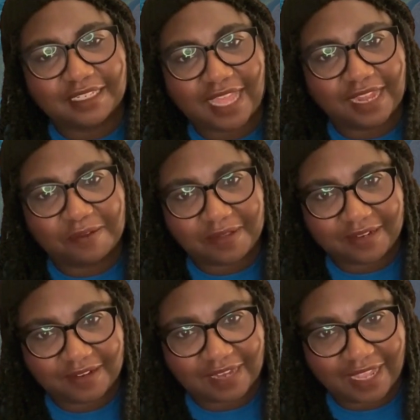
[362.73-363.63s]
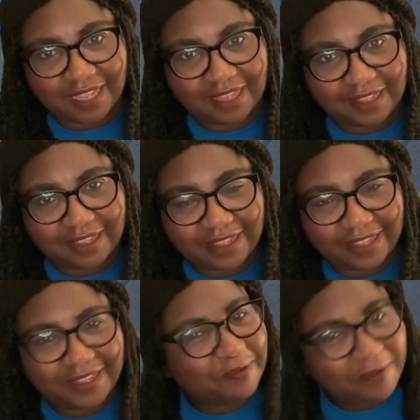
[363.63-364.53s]
kind of wondered like,
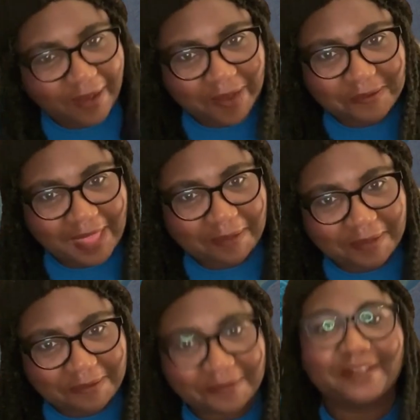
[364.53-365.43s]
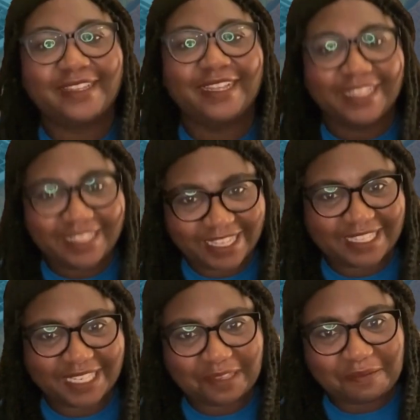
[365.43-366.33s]
where are the Black people? This
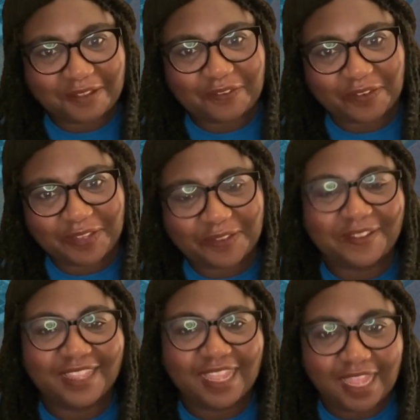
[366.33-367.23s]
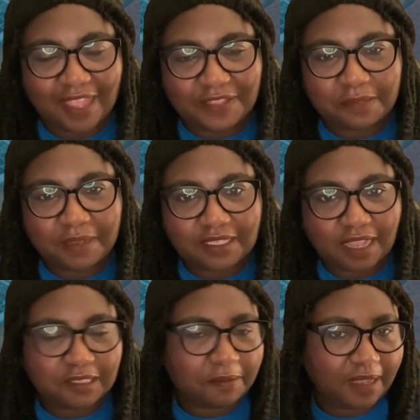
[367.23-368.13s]
is a book for you. This book
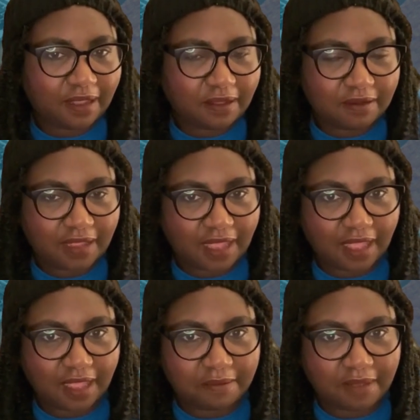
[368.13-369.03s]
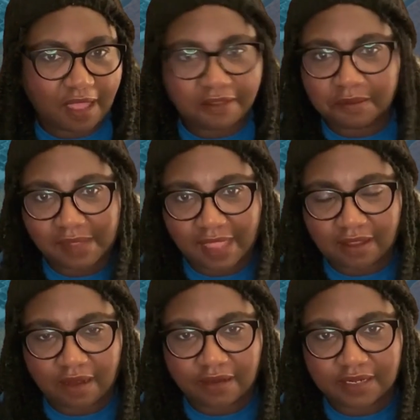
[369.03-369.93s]
talks about all the Black
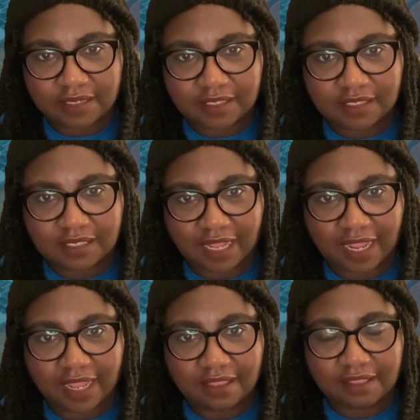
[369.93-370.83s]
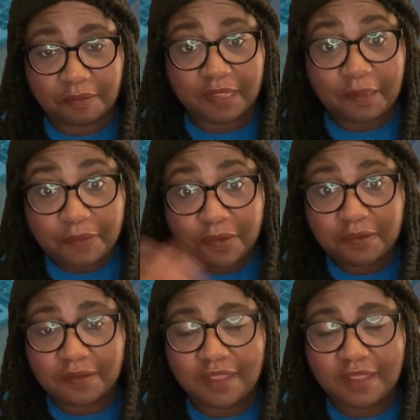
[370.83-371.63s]
artists and the people,